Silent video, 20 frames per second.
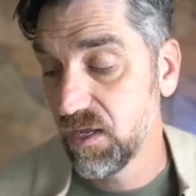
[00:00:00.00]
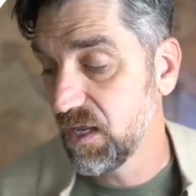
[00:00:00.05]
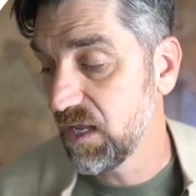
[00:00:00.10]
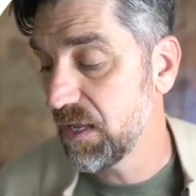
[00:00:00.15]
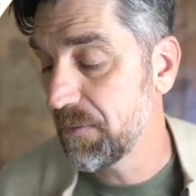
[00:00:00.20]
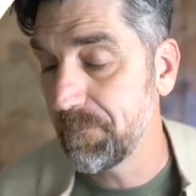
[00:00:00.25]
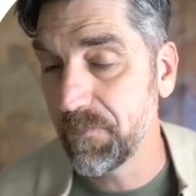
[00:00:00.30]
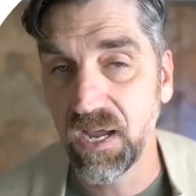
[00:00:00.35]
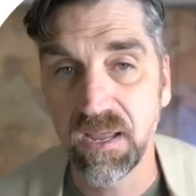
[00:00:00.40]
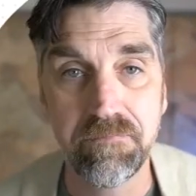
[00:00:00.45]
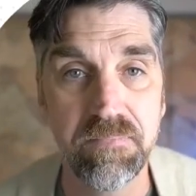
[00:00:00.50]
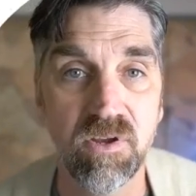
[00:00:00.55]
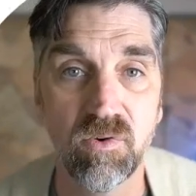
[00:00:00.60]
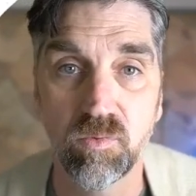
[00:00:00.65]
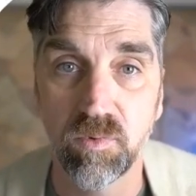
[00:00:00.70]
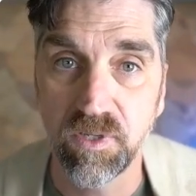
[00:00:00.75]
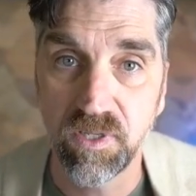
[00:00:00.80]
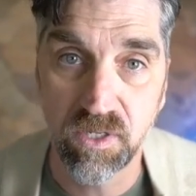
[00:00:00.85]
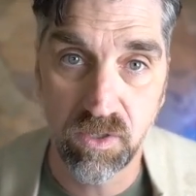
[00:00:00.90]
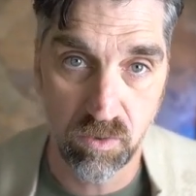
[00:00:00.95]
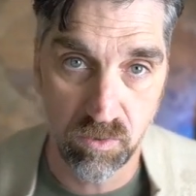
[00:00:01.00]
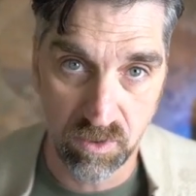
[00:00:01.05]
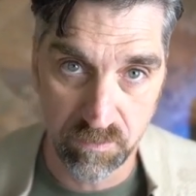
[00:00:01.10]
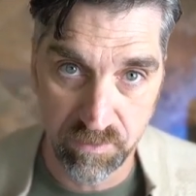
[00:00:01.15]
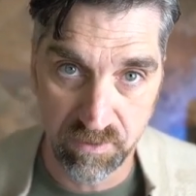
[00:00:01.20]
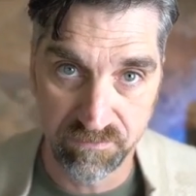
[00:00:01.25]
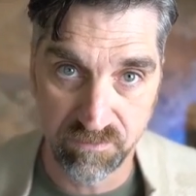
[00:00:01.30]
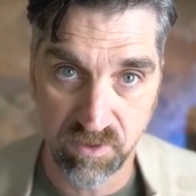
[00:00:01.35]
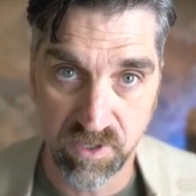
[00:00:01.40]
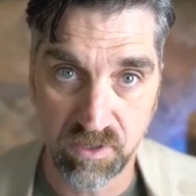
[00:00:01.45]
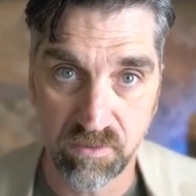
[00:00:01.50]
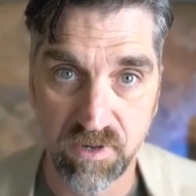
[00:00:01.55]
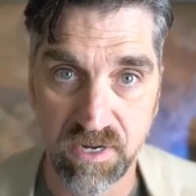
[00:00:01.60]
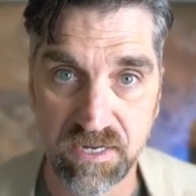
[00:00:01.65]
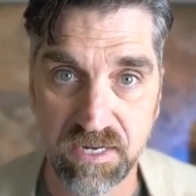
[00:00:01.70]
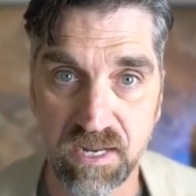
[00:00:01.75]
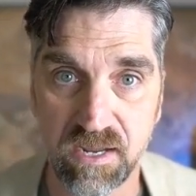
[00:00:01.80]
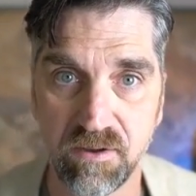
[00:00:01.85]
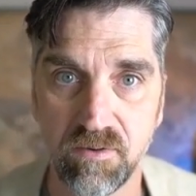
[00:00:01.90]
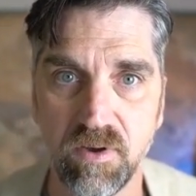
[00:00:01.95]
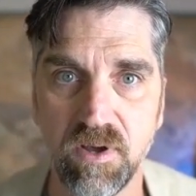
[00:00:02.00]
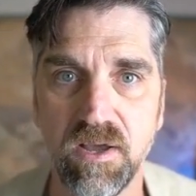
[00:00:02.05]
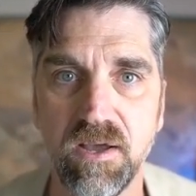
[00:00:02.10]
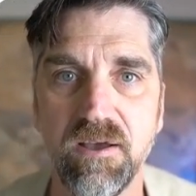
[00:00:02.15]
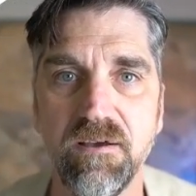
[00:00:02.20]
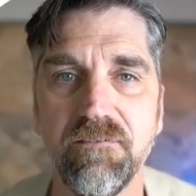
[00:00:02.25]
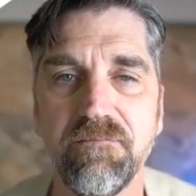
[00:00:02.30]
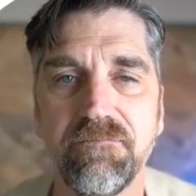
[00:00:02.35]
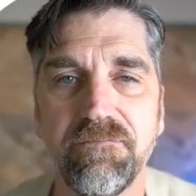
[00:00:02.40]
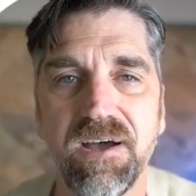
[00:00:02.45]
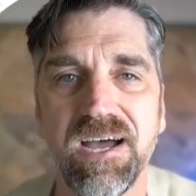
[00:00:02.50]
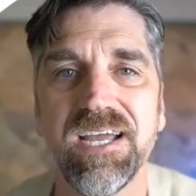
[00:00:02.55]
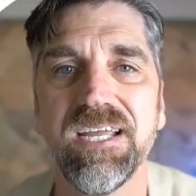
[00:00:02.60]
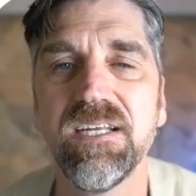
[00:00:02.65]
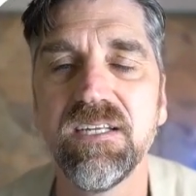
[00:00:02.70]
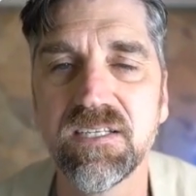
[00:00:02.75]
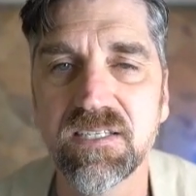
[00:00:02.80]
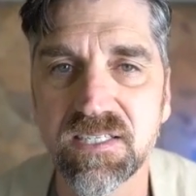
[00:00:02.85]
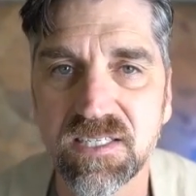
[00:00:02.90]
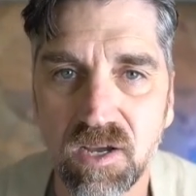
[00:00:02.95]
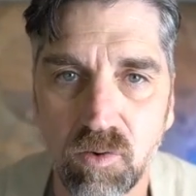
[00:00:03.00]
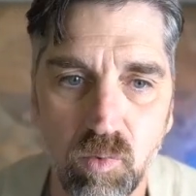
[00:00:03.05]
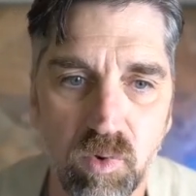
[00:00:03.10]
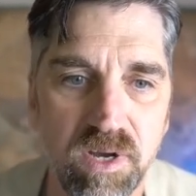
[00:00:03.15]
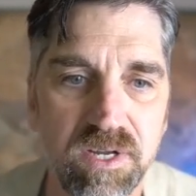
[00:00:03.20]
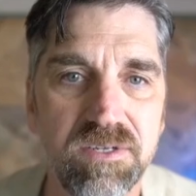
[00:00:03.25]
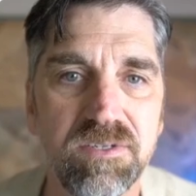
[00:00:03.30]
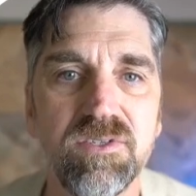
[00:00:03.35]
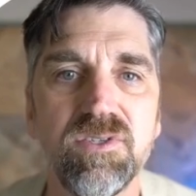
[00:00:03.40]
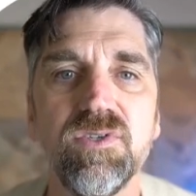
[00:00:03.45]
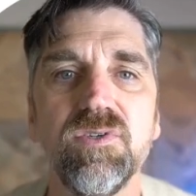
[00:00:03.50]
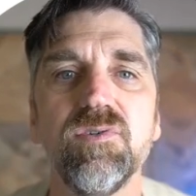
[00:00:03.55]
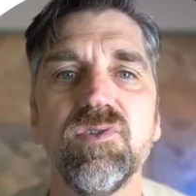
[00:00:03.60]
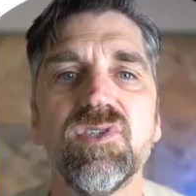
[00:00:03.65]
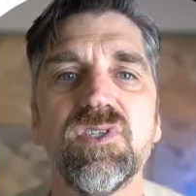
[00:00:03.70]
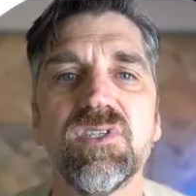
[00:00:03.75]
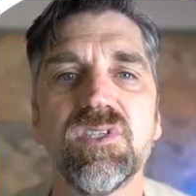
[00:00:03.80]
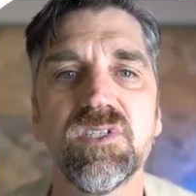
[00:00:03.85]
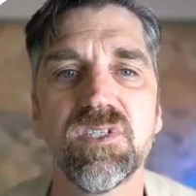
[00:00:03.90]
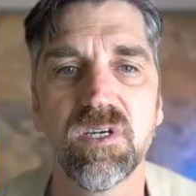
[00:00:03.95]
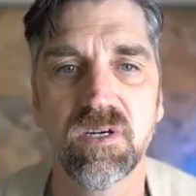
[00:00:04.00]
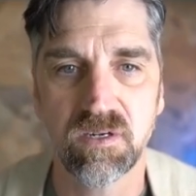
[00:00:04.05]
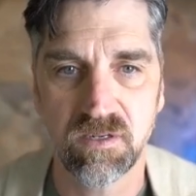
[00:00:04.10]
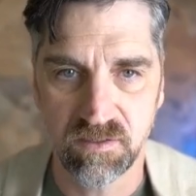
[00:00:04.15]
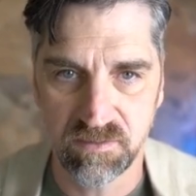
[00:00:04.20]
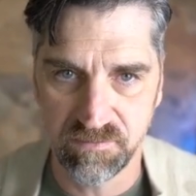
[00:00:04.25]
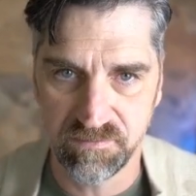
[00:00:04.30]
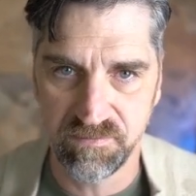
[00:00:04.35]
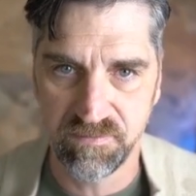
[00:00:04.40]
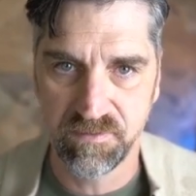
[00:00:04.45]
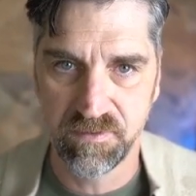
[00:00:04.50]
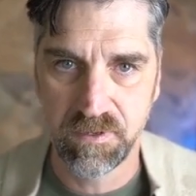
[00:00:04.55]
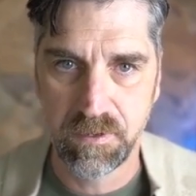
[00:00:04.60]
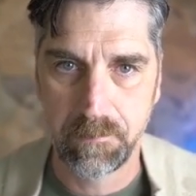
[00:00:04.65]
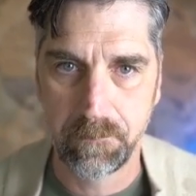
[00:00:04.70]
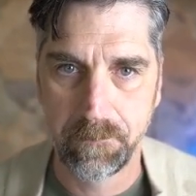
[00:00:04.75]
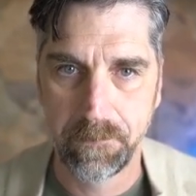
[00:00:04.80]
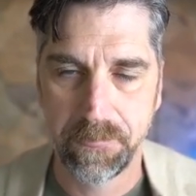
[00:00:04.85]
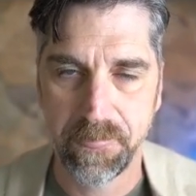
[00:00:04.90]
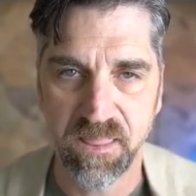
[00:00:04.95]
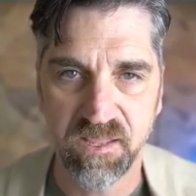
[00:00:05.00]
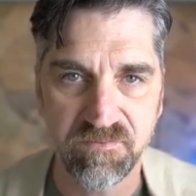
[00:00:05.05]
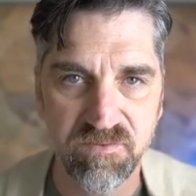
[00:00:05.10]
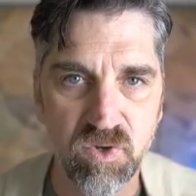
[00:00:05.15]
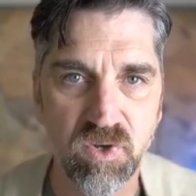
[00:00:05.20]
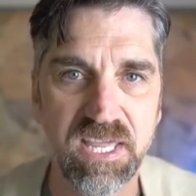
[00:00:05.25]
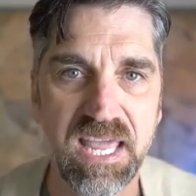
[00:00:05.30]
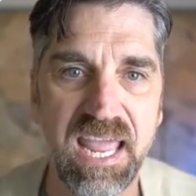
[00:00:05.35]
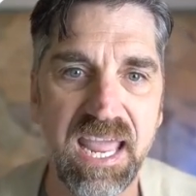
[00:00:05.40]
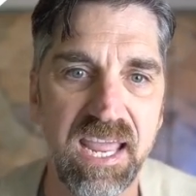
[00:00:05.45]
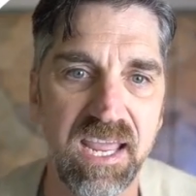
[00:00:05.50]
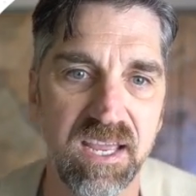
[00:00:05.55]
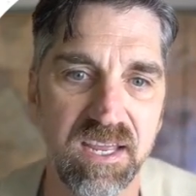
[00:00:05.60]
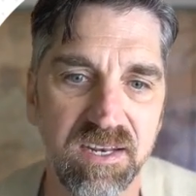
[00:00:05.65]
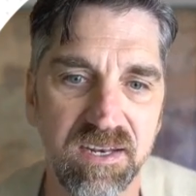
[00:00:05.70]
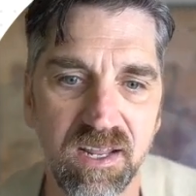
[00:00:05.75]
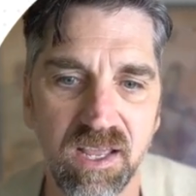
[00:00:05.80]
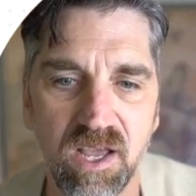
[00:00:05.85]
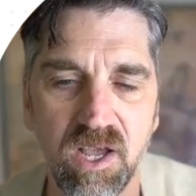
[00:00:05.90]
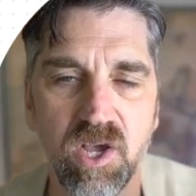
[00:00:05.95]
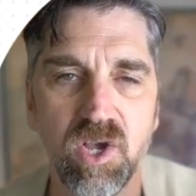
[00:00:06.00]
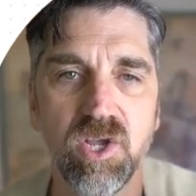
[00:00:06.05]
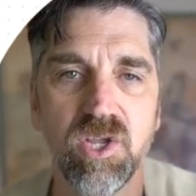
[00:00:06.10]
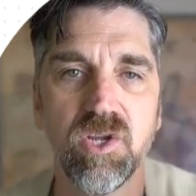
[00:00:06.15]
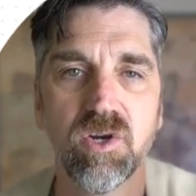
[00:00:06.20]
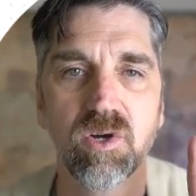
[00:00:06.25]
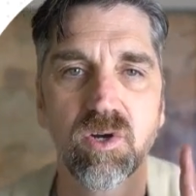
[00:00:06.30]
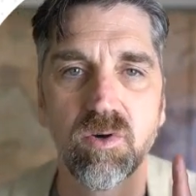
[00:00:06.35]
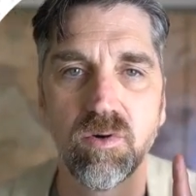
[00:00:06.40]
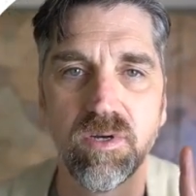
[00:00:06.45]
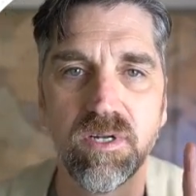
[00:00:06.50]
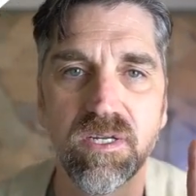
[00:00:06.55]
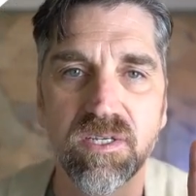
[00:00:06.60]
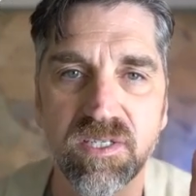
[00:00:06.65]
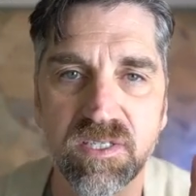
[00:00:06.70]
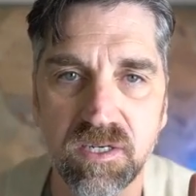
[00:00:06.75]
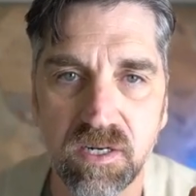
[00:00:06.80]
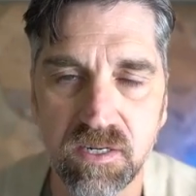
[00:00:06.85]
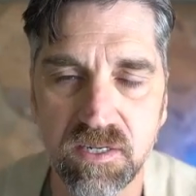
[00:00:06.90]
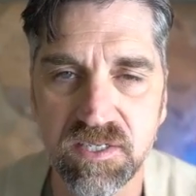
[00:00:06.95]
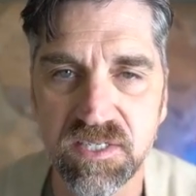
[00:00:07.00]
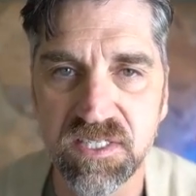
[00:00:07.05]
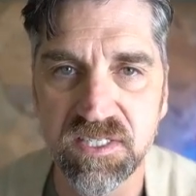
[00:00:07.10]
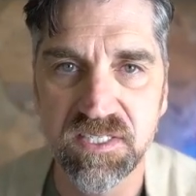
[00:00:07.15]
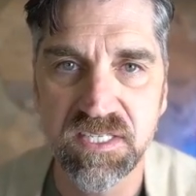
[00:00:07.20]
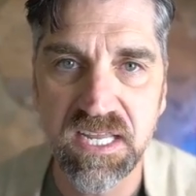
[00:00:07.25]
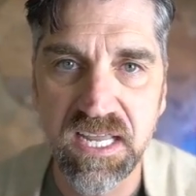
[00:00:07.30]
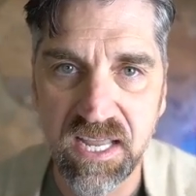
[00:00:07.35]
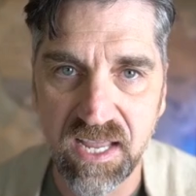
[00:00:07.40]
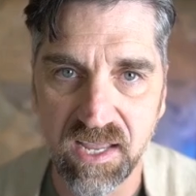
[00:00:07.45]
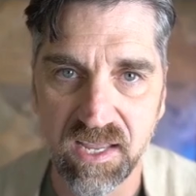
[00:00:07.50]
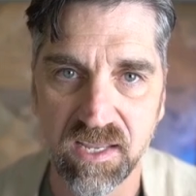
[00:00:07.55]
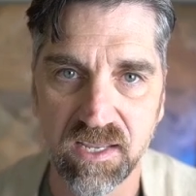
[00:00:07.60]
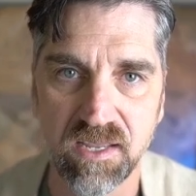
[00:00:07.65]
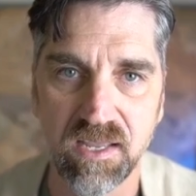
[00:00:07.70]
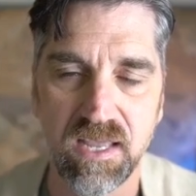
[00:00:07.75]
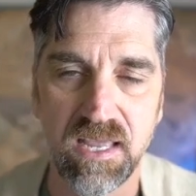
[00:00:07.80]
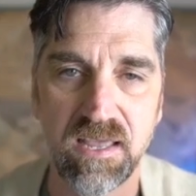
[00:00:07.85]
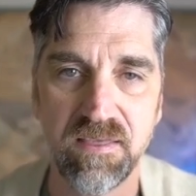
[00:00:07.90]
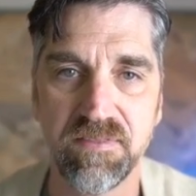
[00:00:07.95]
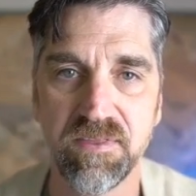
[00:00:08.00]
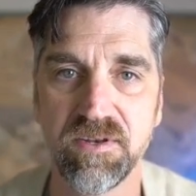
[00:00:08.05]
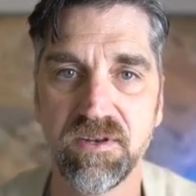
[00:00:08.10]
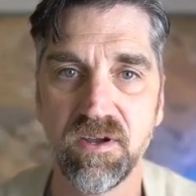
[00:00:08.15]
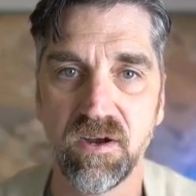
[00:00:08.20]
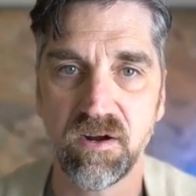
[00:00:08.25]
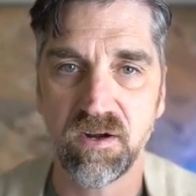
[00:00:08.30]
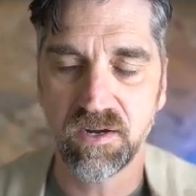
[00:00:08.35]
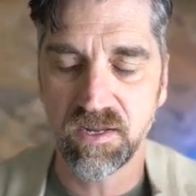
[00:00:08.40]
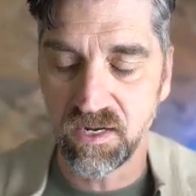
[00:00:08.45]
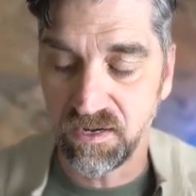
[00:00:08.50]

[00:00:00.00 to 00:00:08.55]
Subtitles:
It might be really horrible for you right now. Find someone to serve. And if you can, you're going to start seeing in the dark.